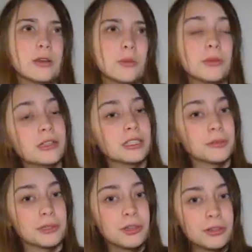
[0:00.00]
One thing to
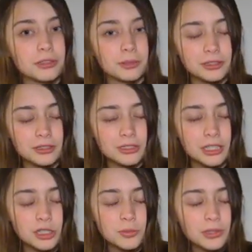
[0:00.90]
be noted about this
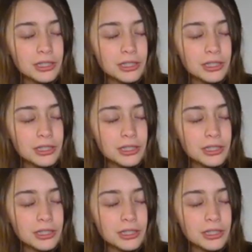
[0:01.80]
sketchbook